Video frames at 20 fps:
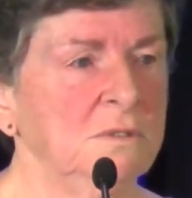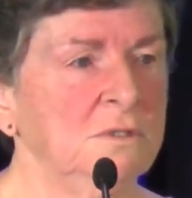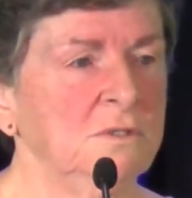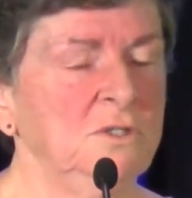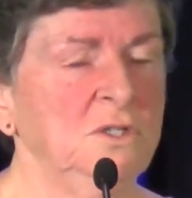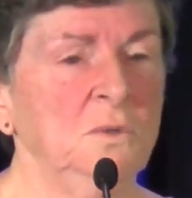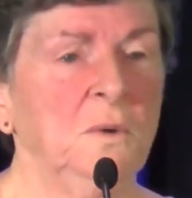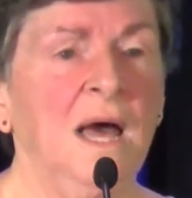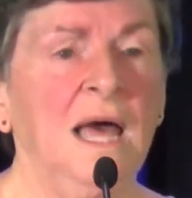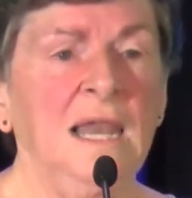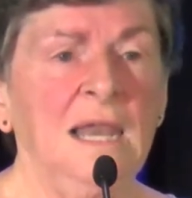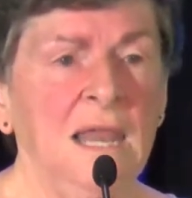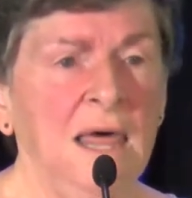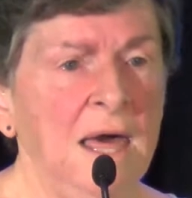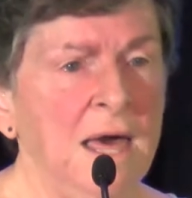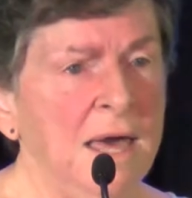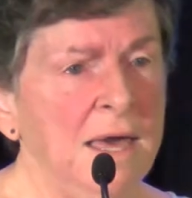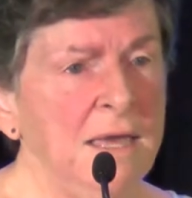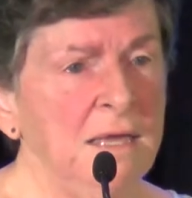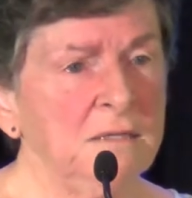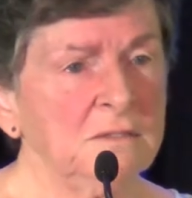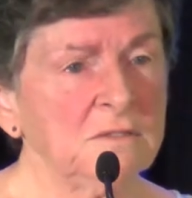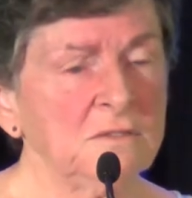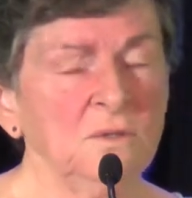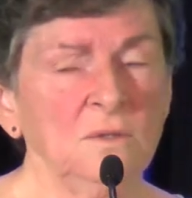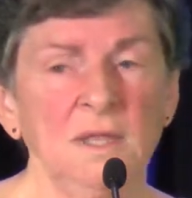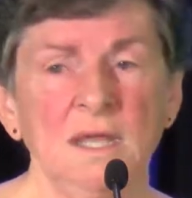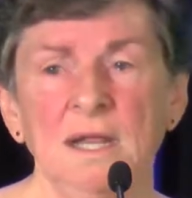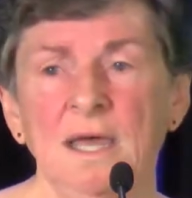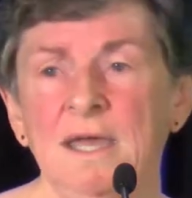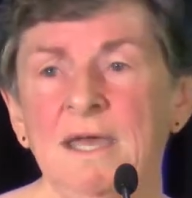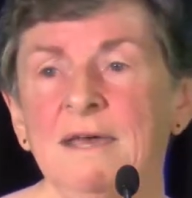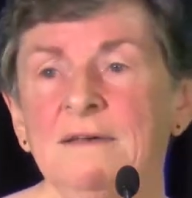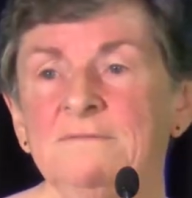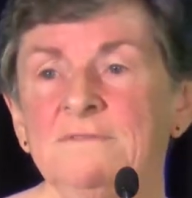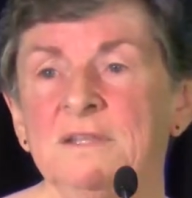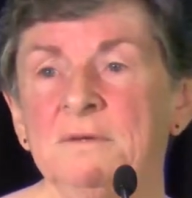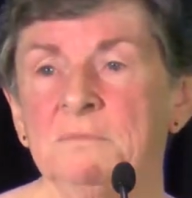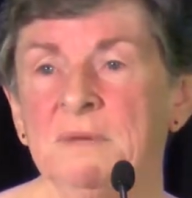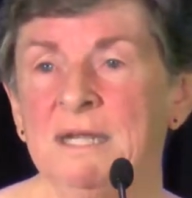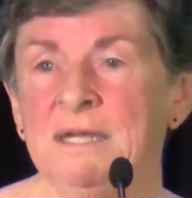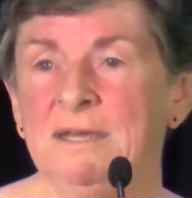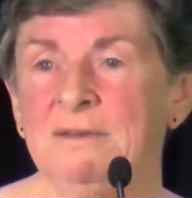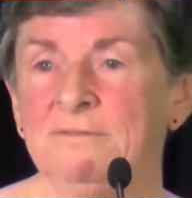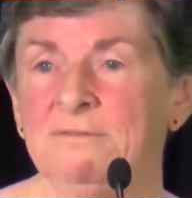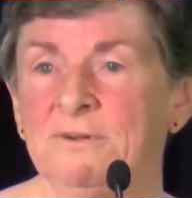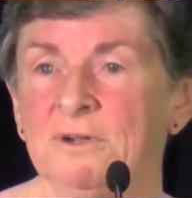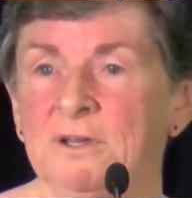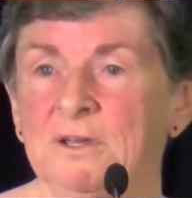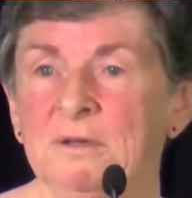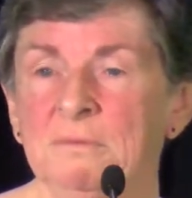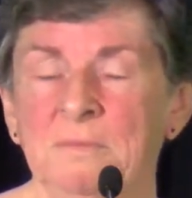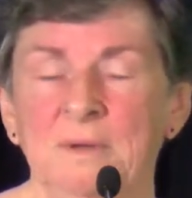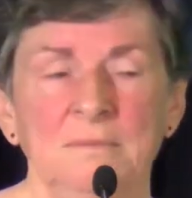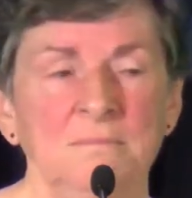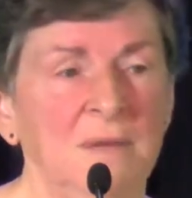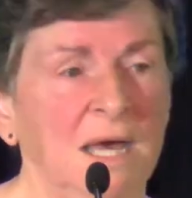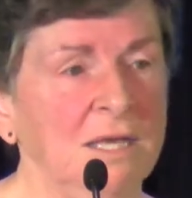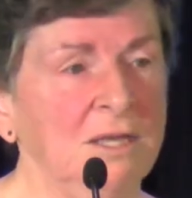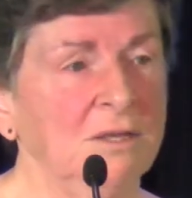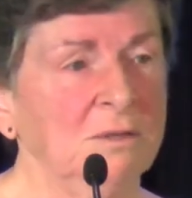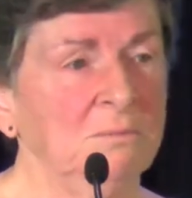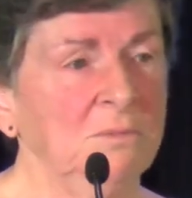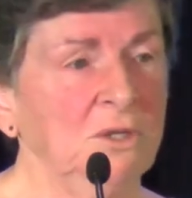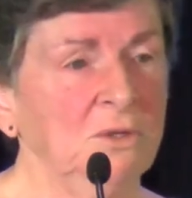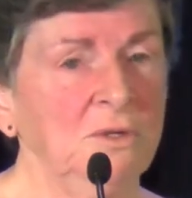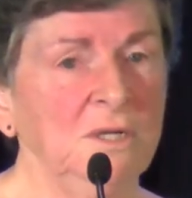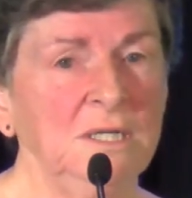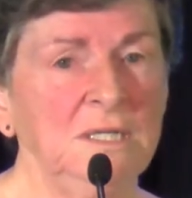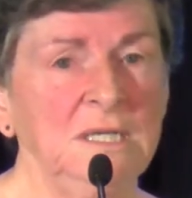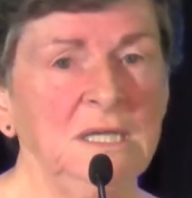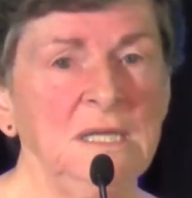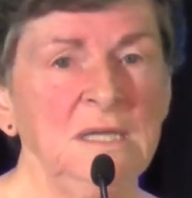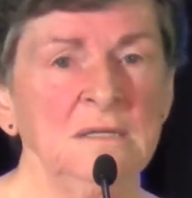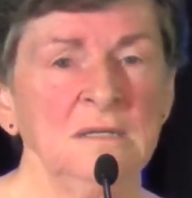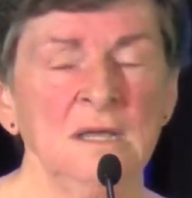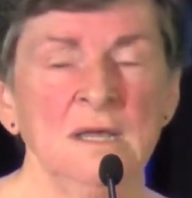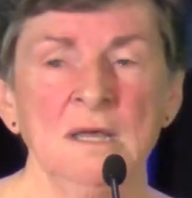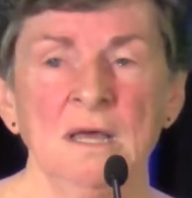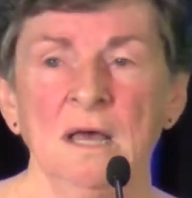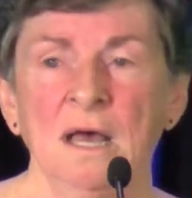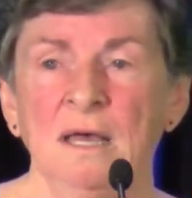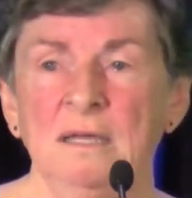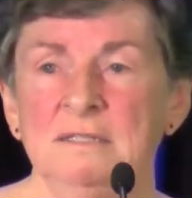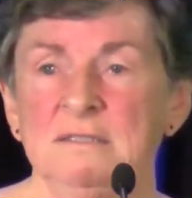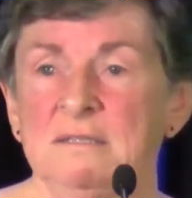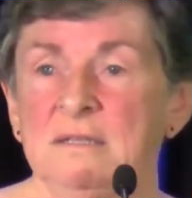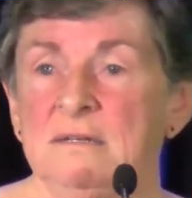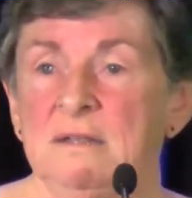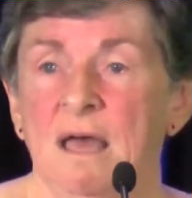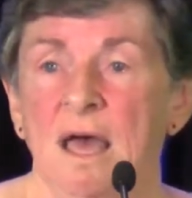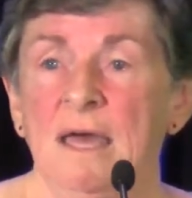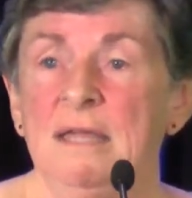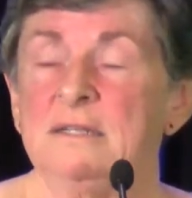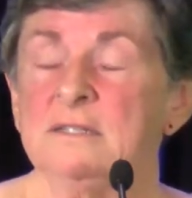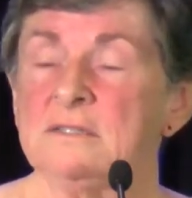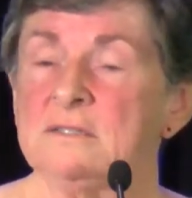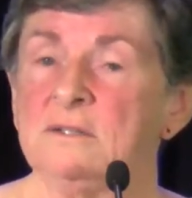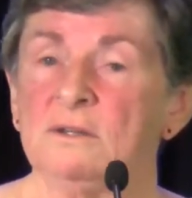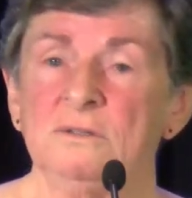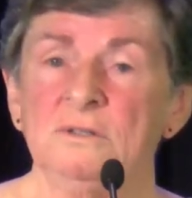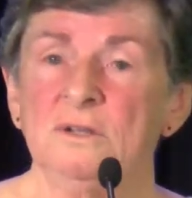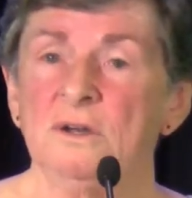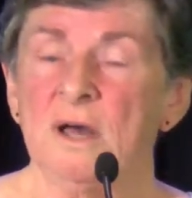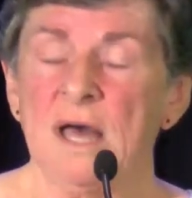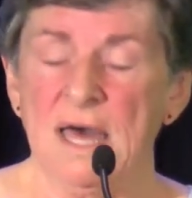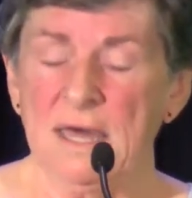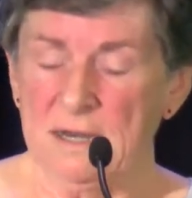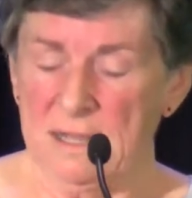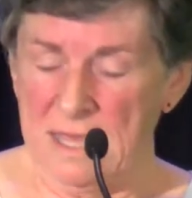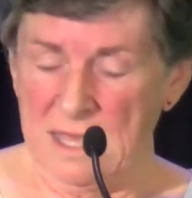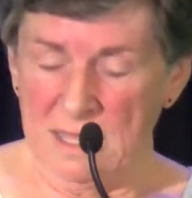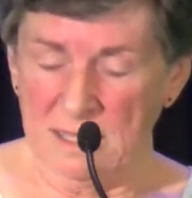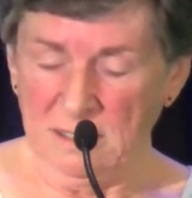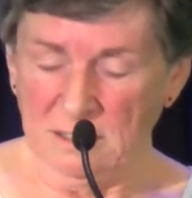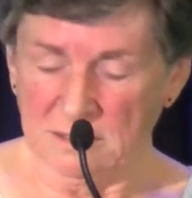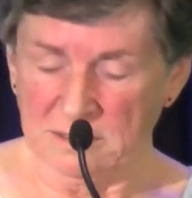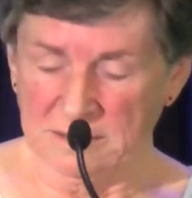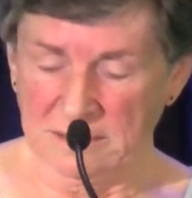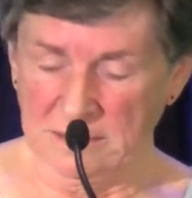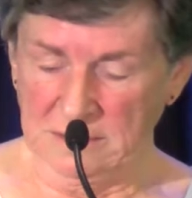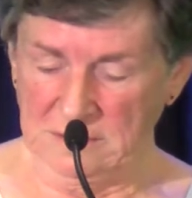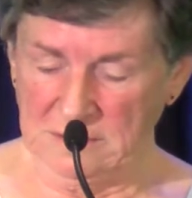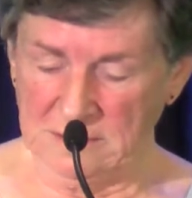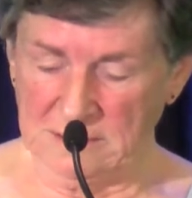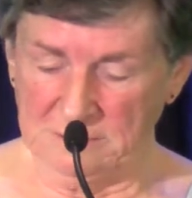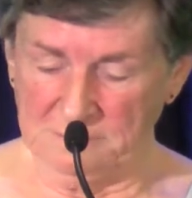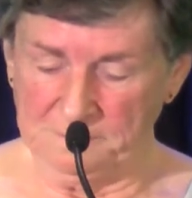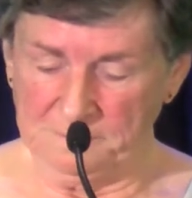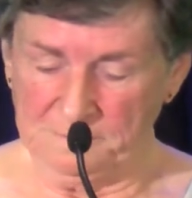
Do I lie so that I have the money for my community? He said, I just don't know how to handle this.